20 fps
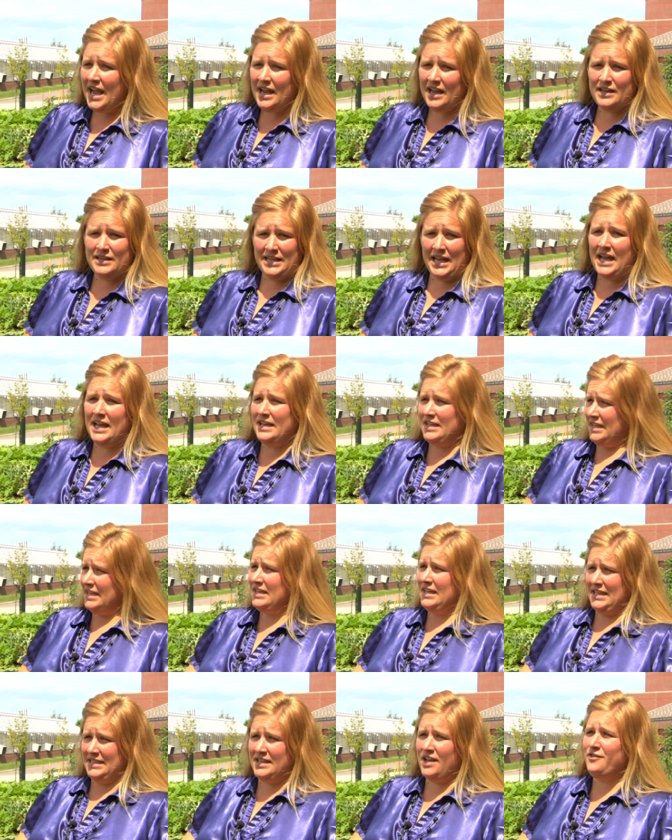Yeah,
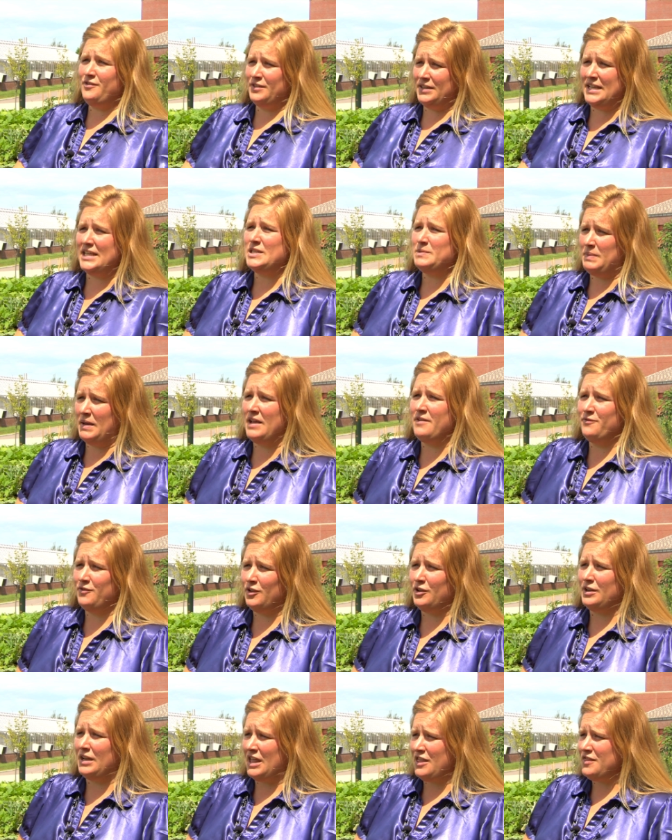it definitely is
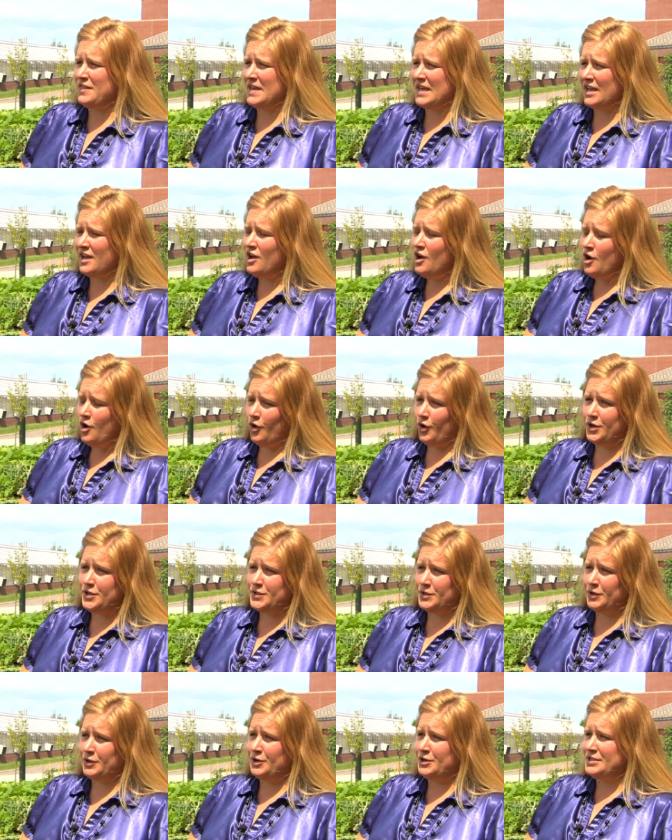painful, and I think
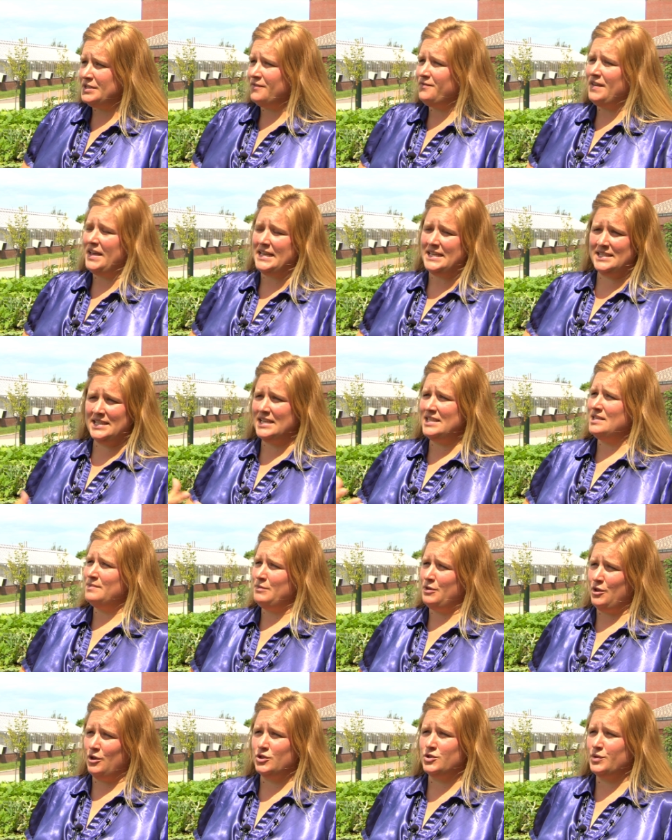horse owners, if they see
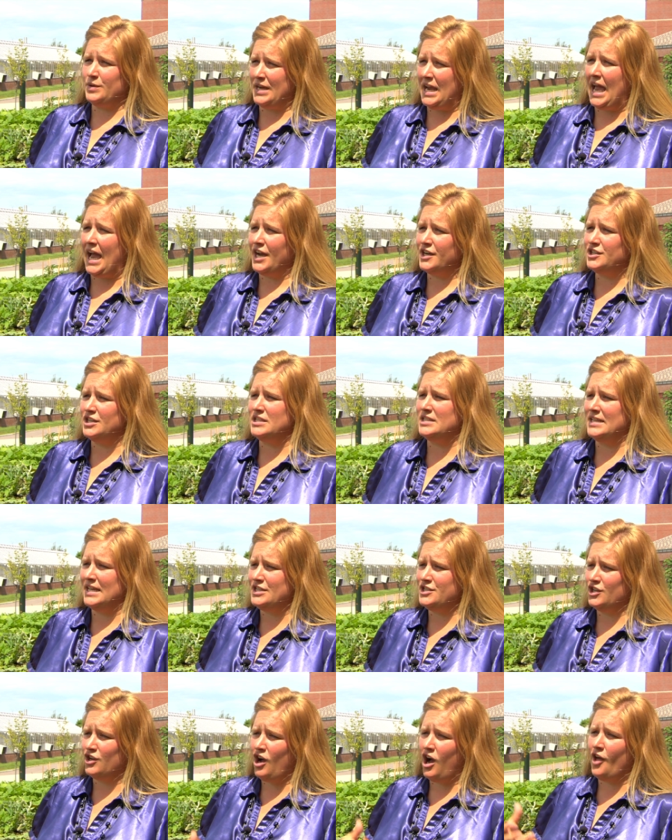some of those reactions, they
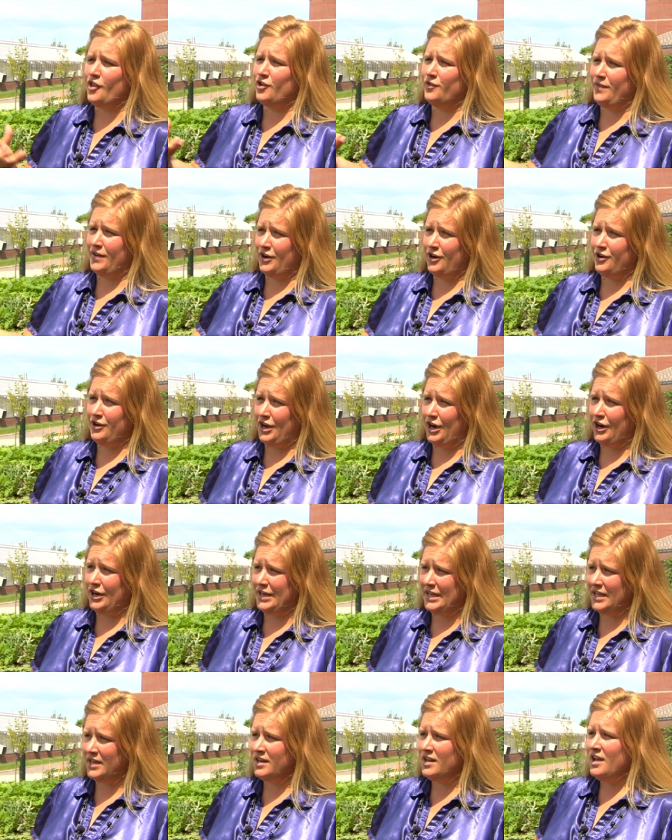should call their
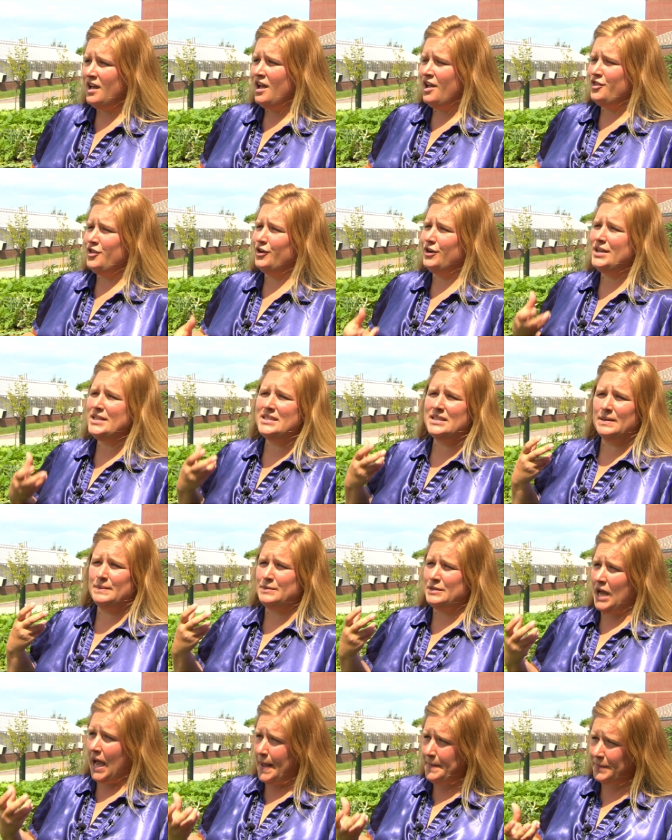veterinarian. There is
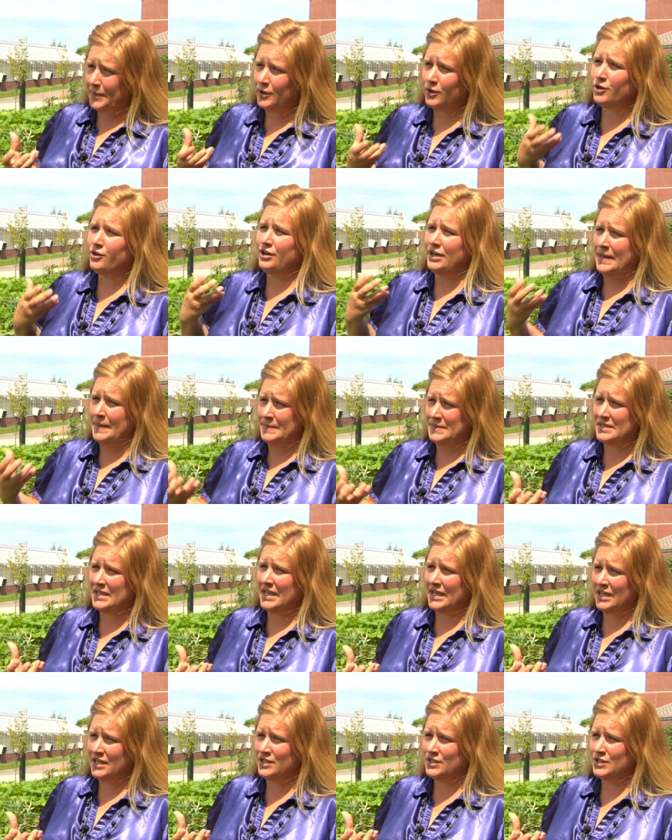some topical creams
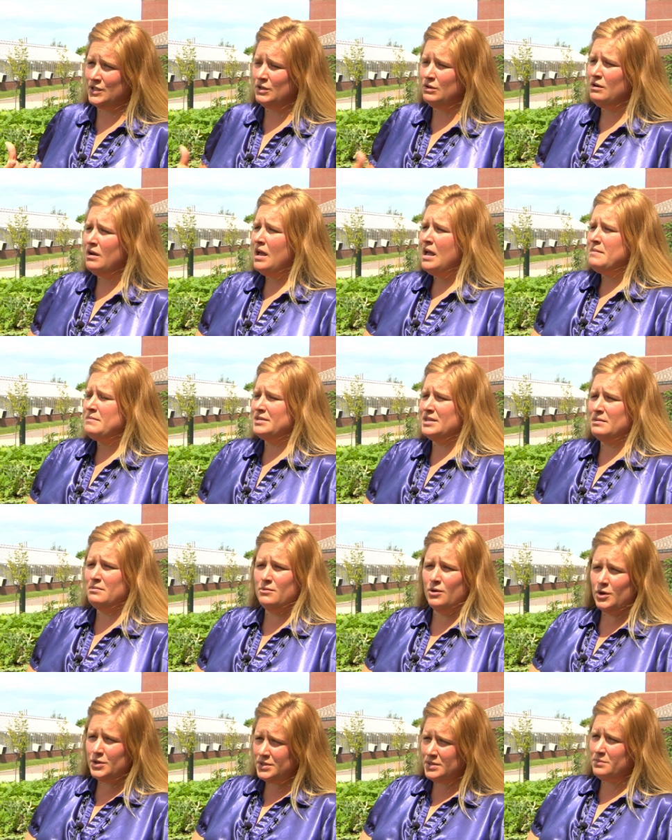they can do, but the
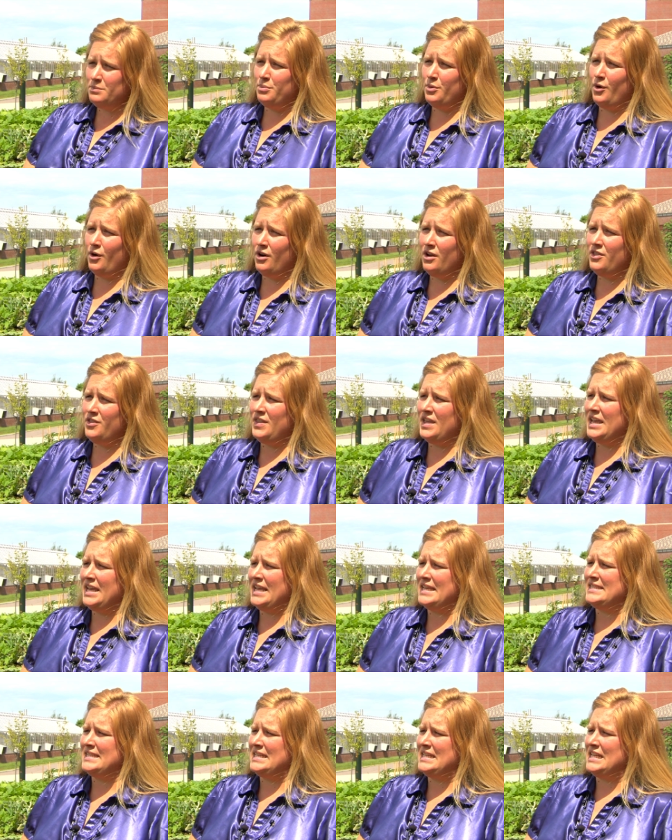most important thing
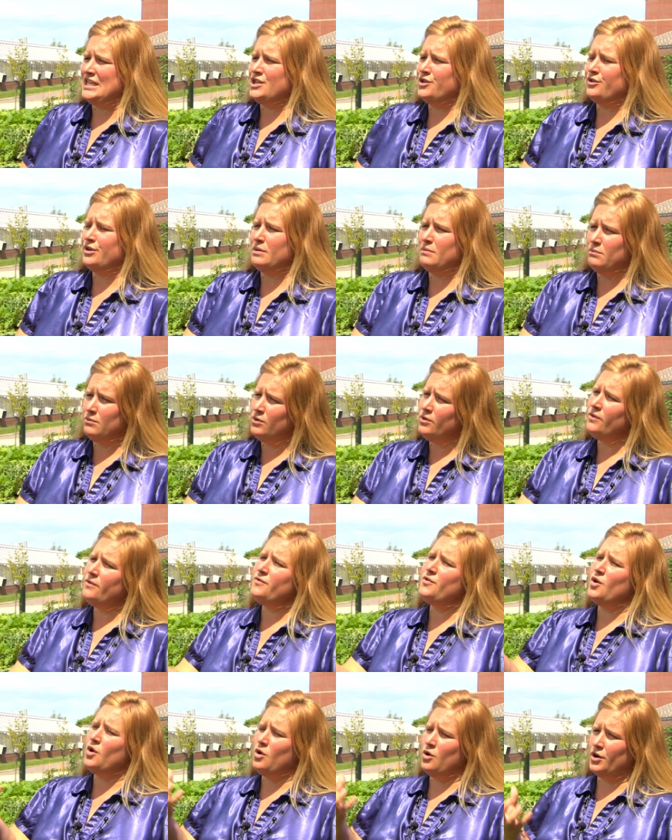is they need to
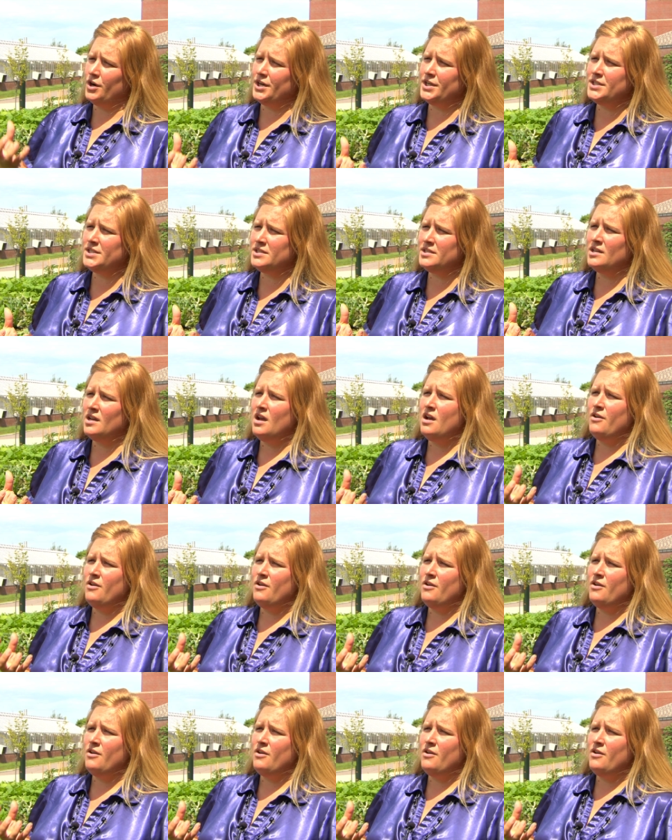remove the horse